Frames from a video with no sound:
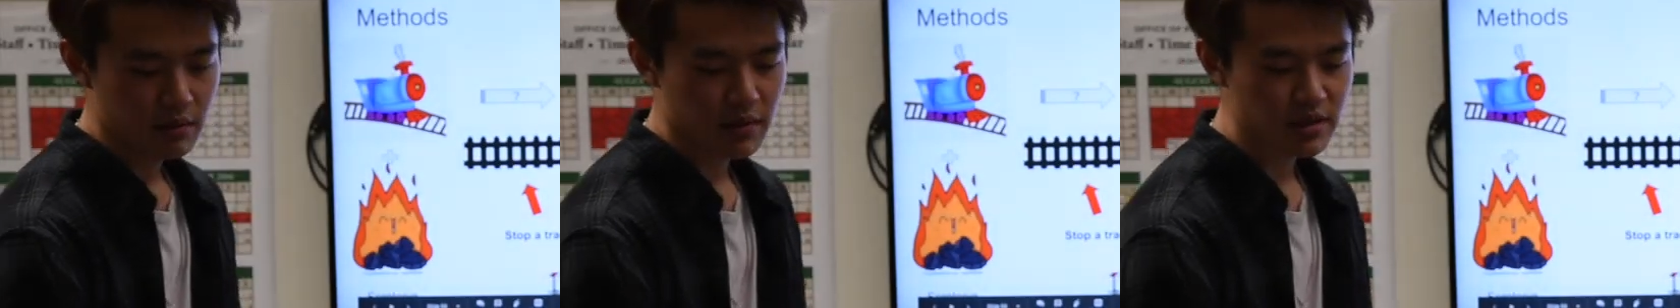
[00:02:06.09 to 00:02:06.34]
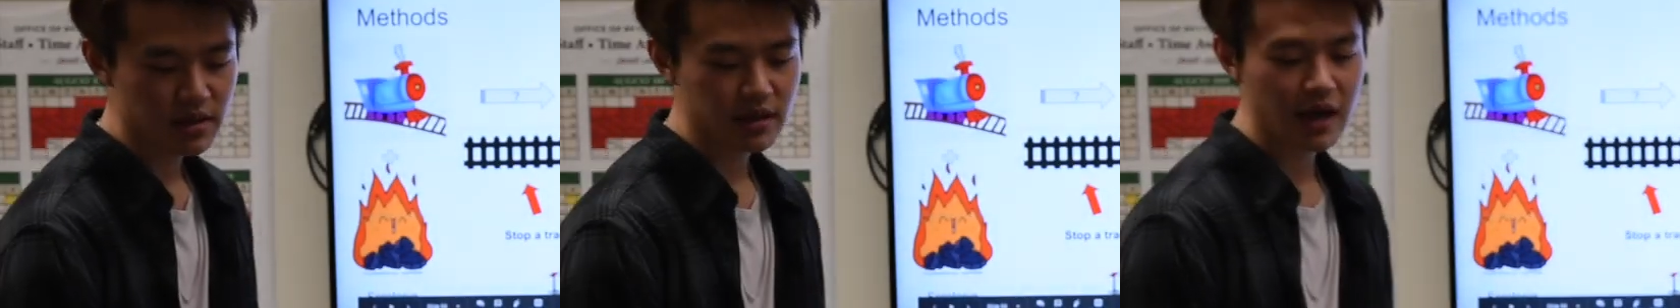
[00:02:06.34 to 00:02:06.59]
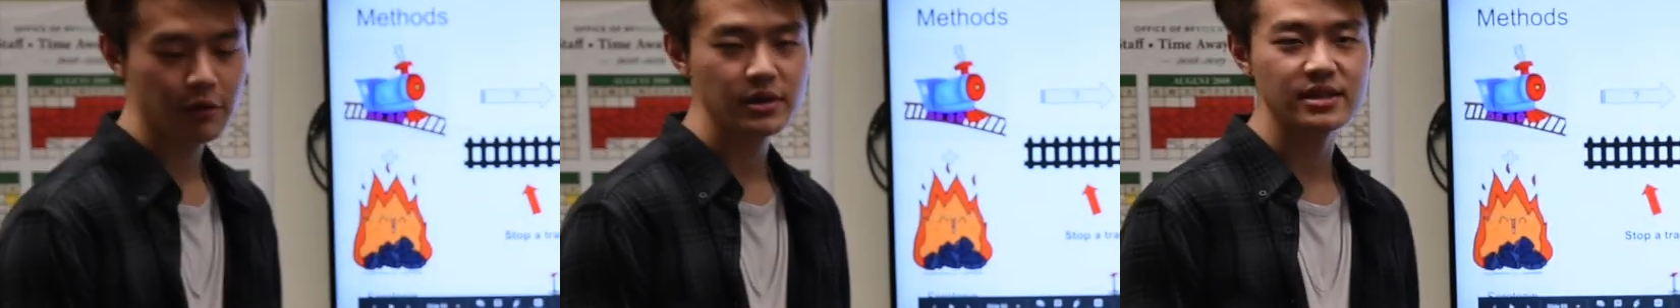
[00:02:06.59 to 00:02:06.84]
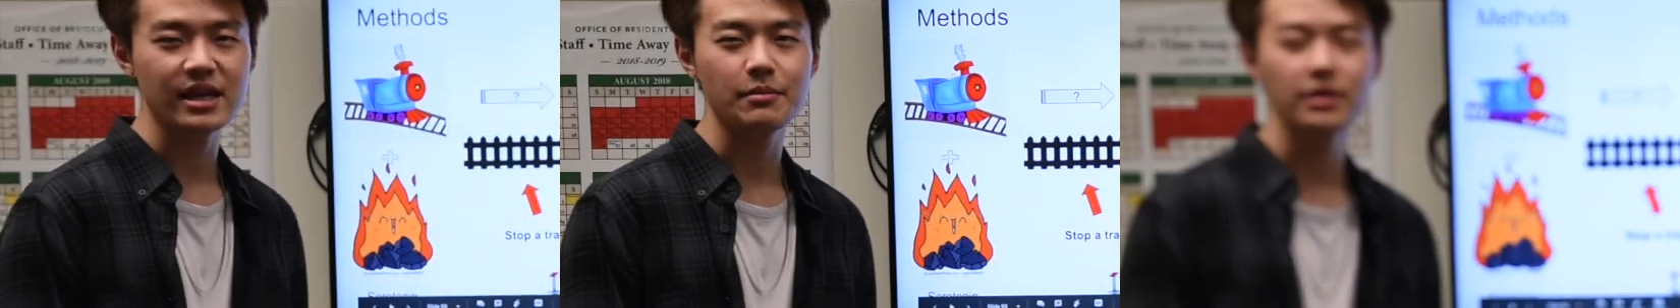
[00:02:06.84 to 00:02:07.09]
Much like how
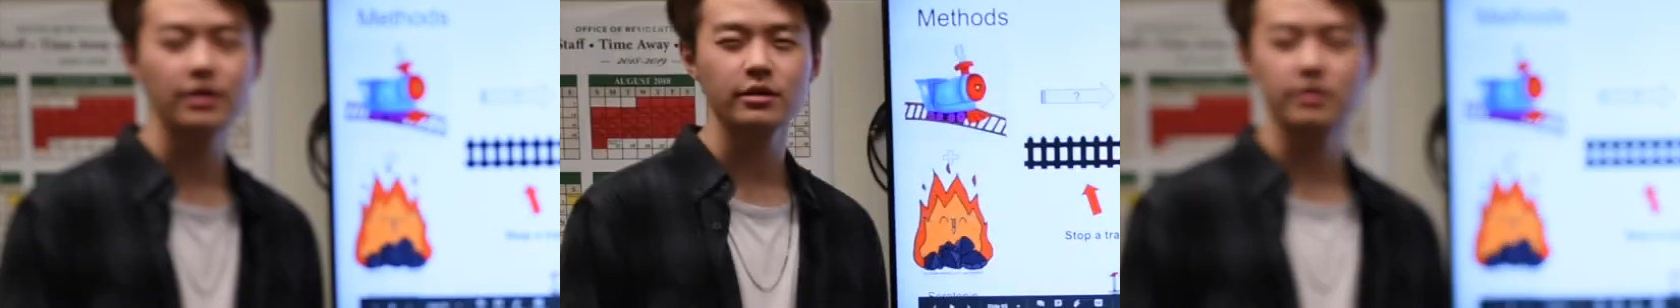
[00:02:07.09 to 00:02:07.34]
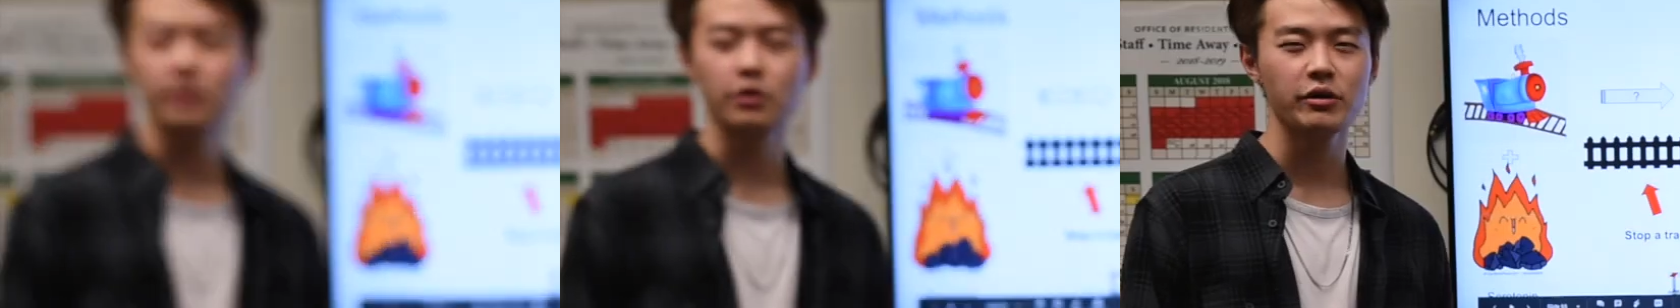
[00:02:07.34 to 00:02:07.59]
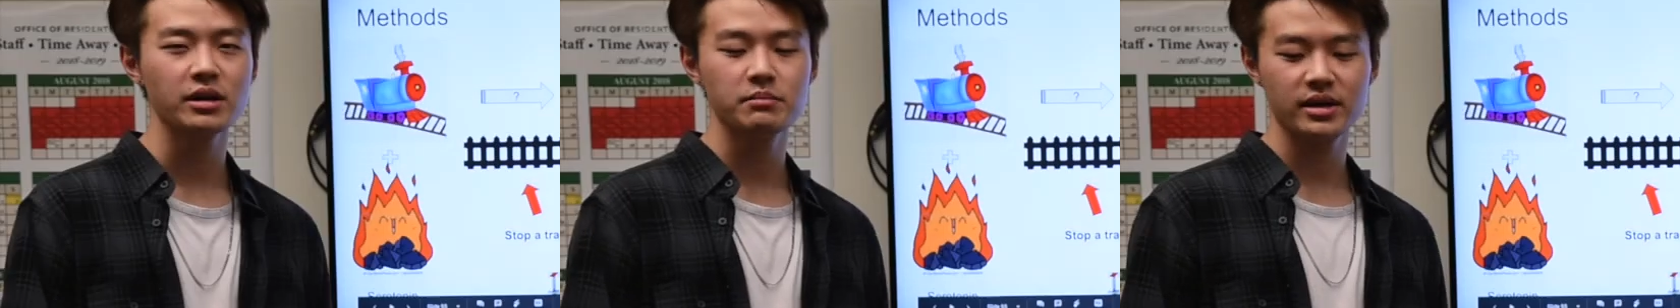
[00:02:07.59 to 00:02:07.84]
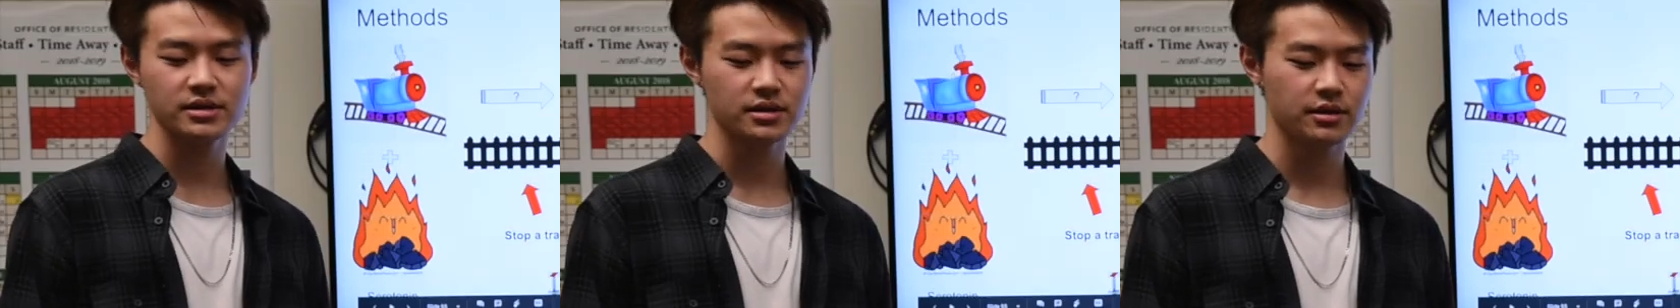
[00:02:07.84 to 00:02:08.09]
we stop hearing an
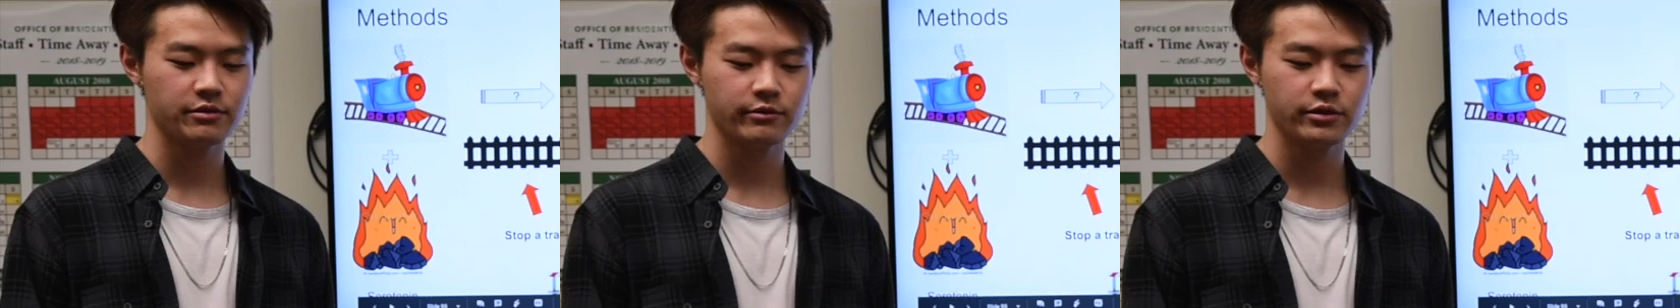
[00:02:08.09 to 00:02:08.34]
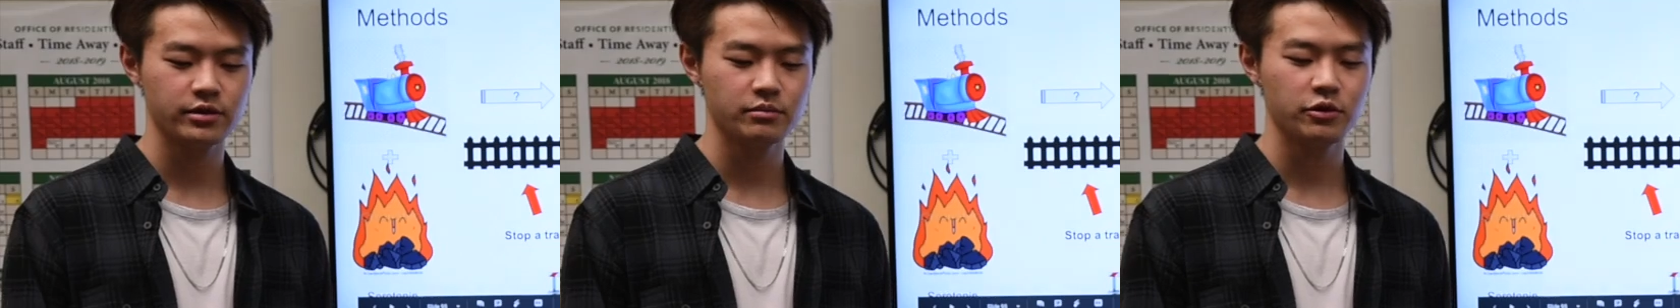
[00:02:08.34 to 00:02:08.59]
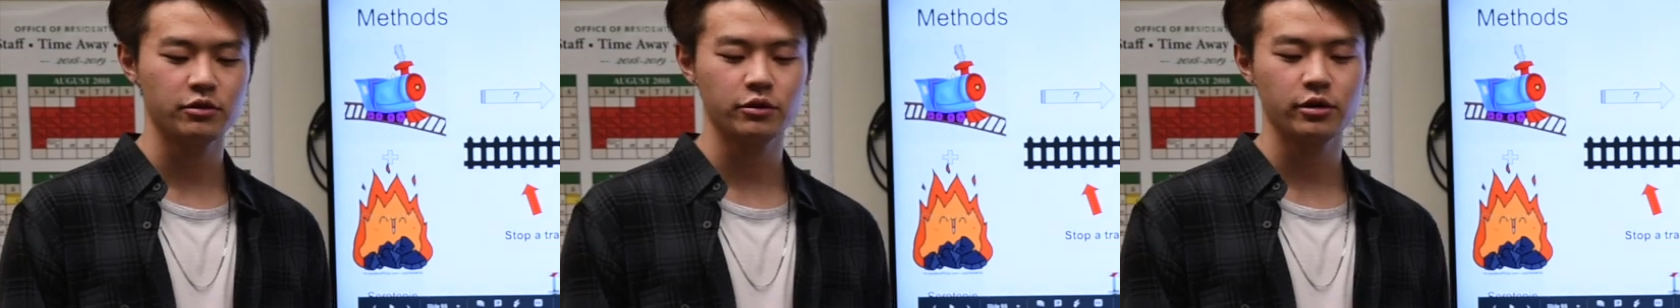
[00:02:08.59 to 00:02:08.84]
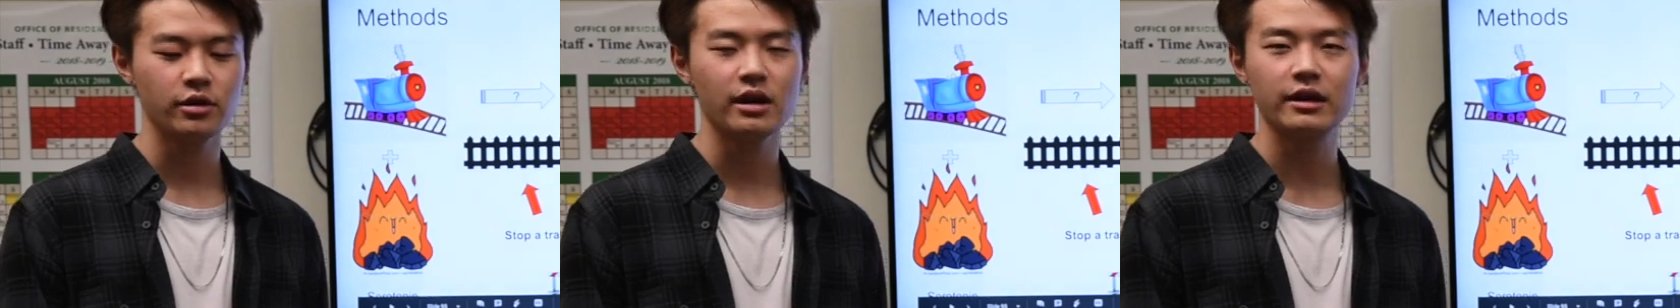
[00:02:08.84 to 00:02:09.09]
annoying buzz in the room
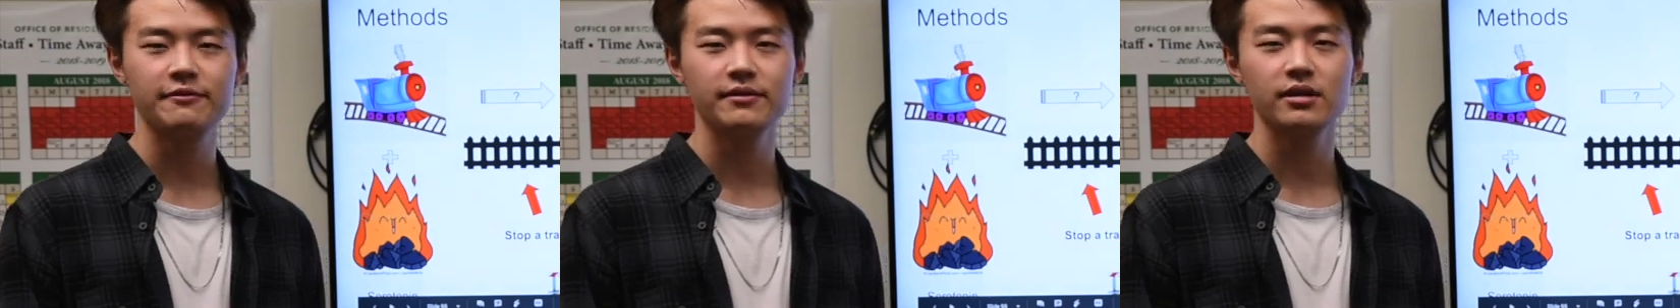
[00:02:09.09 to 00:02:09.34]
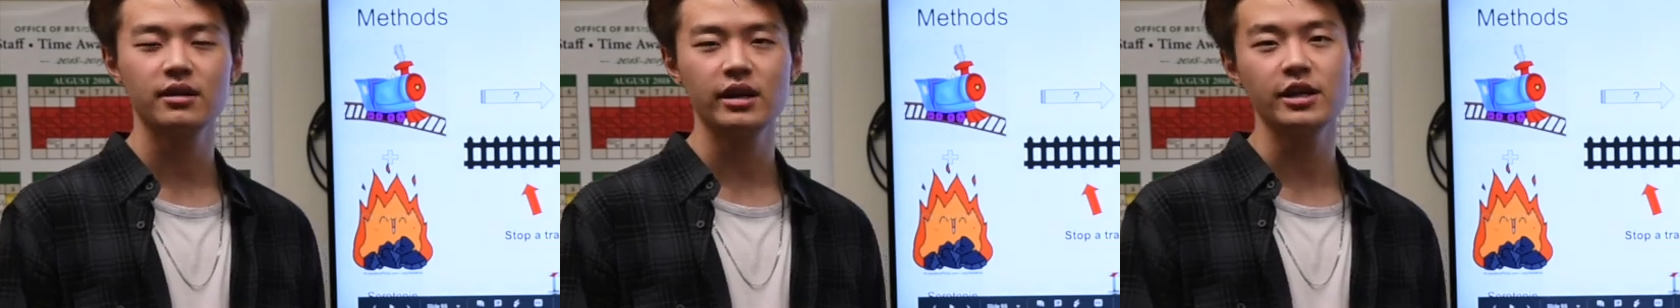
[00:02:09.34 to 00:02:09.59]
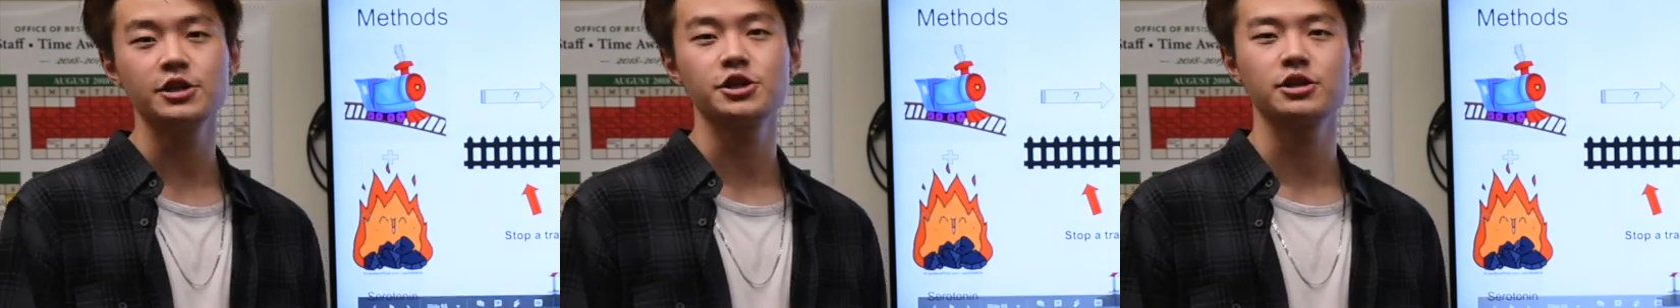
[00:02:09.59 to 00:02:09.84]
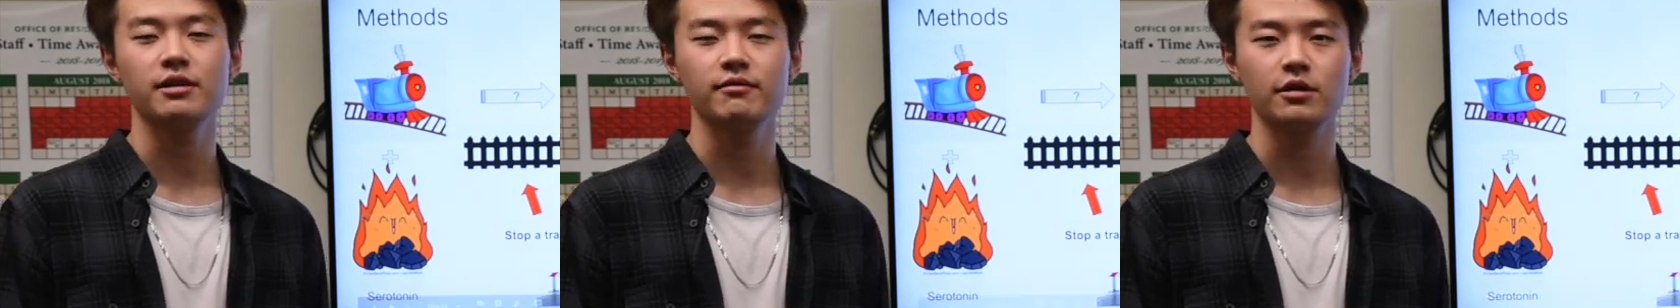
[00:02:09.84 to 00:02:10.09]
or no longer feel the
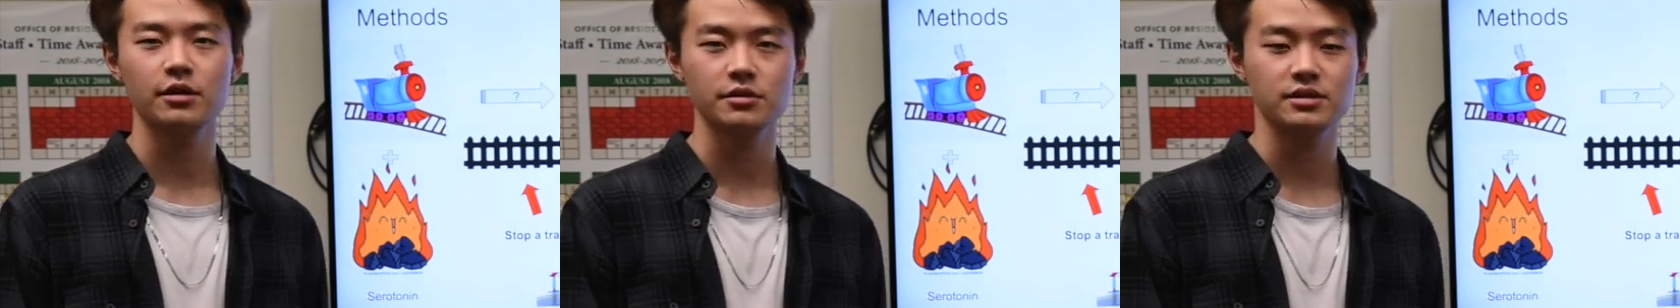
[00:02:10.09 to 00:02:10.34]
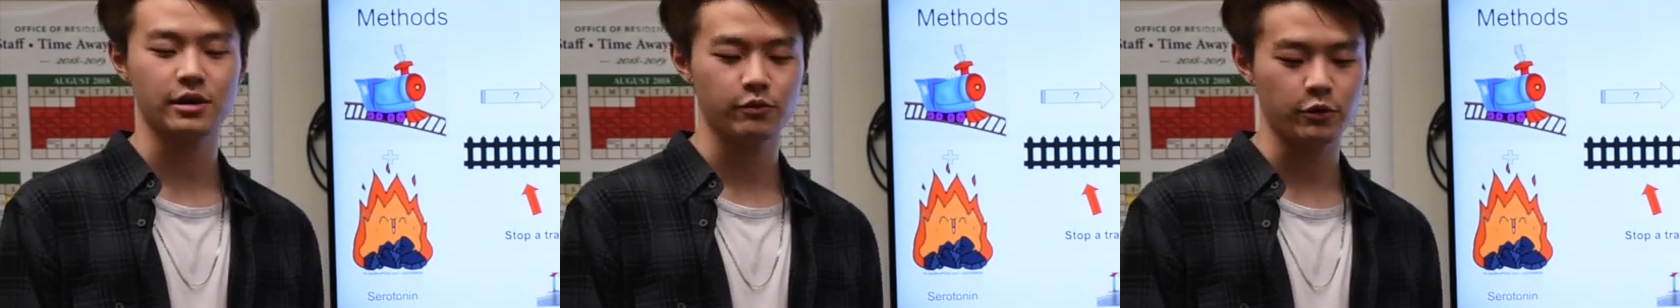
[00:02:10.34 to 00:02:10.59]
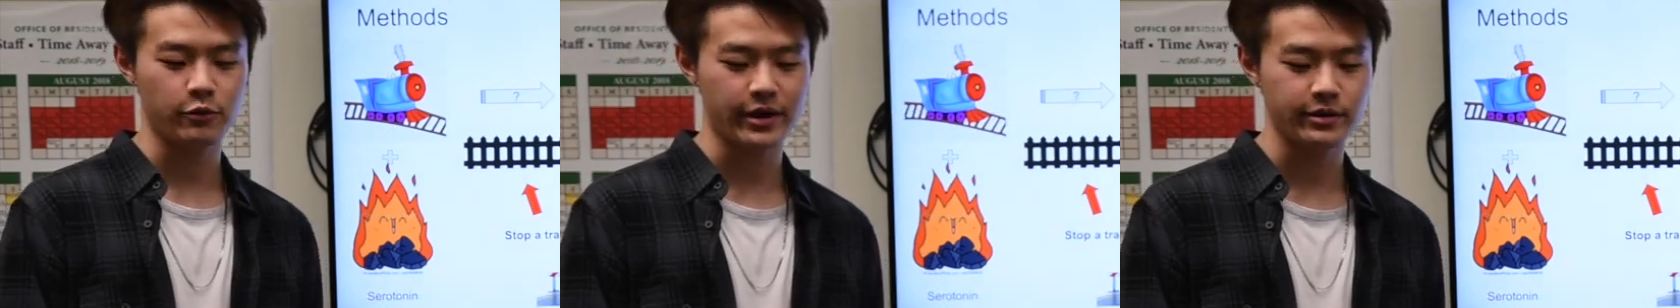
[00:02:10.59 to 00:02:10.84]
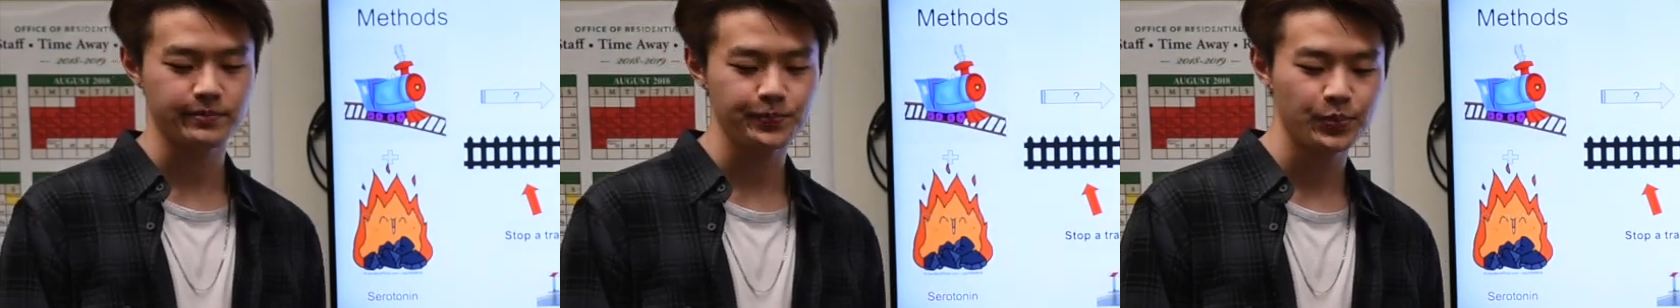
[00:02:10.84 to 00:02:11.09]
itch of the clothes that we
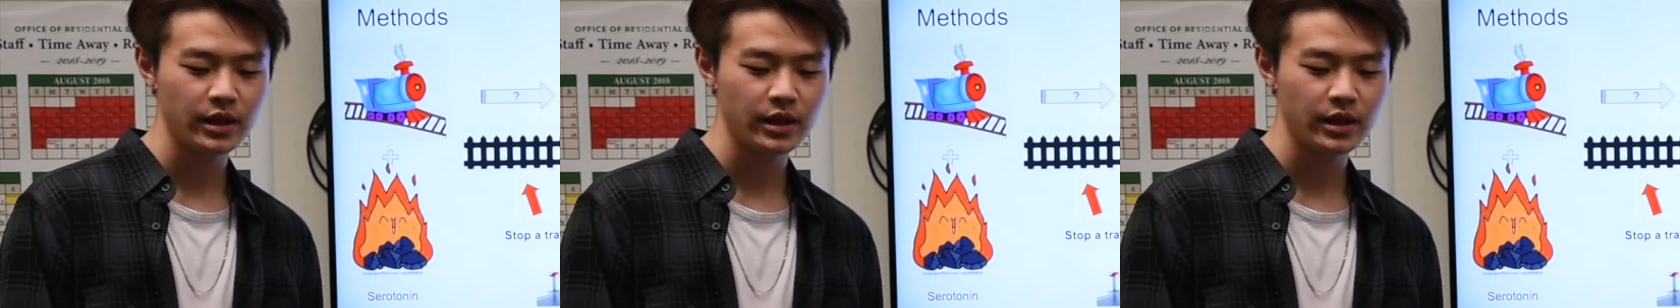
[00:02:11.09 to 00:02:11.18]
wear,